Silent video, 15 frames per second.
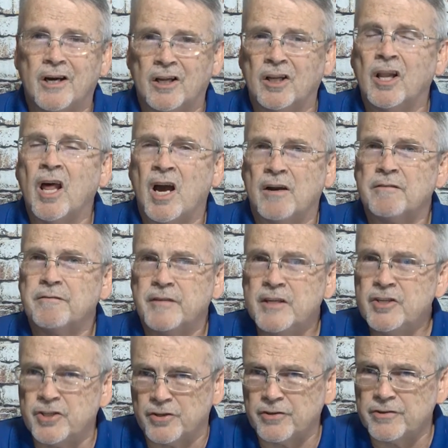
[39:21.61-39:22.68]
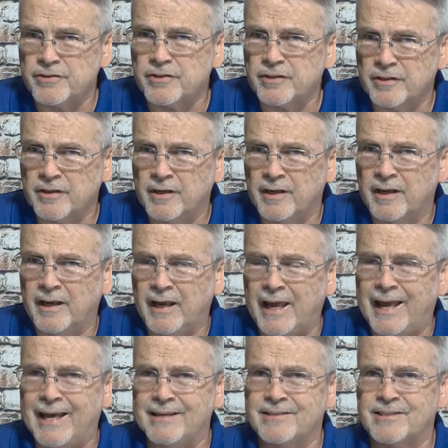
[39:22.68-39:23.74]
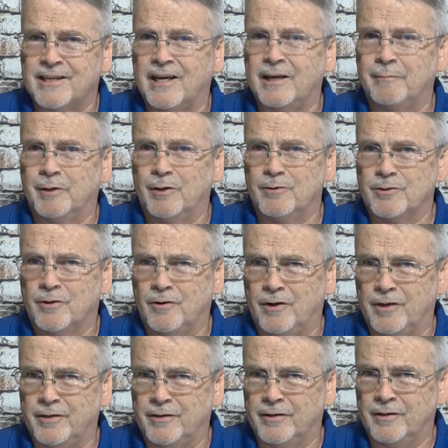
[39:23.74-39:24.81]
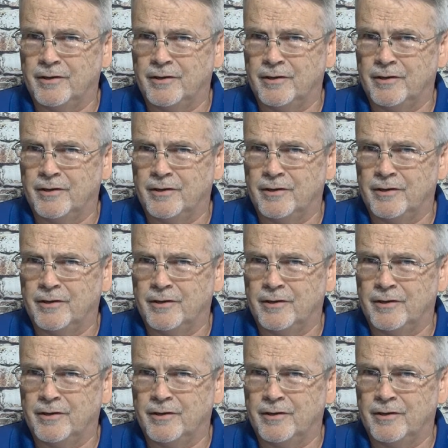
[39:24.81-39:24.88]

unlock features as time goes on.